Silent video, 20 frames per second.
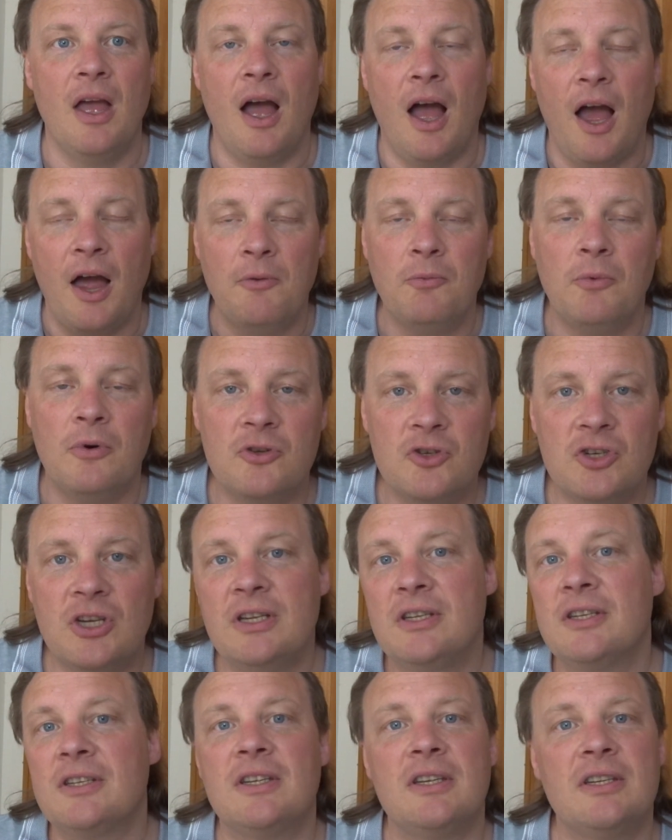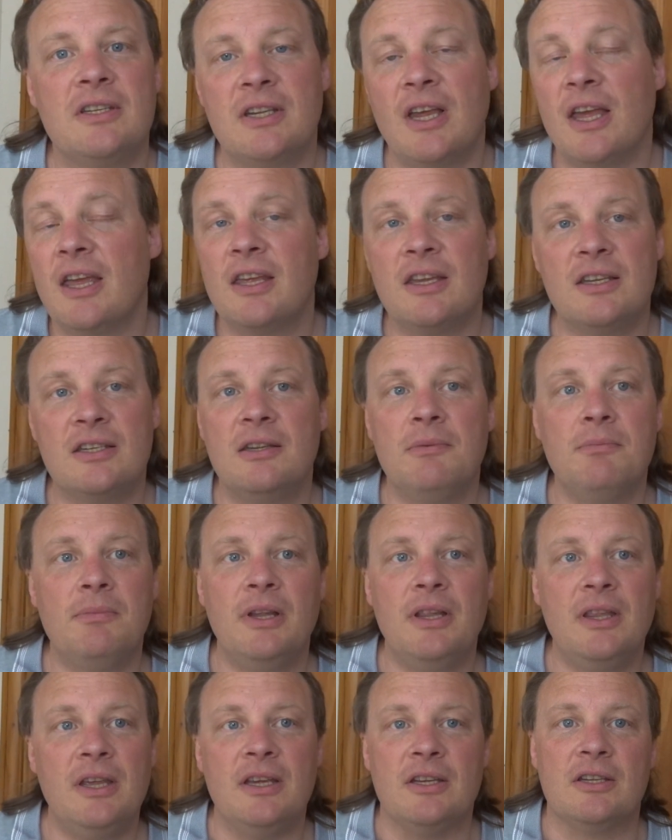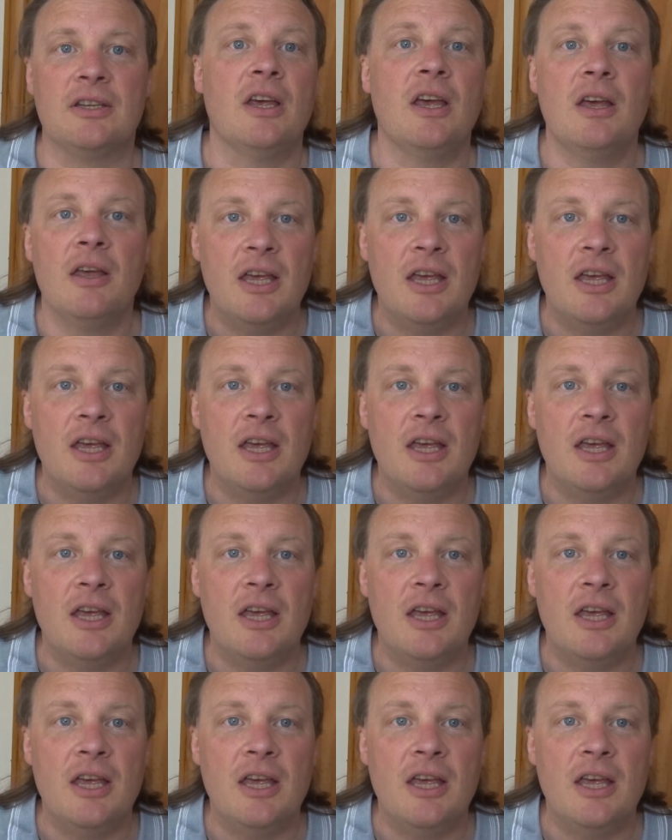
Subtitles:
And what Jesus is saying is simply this: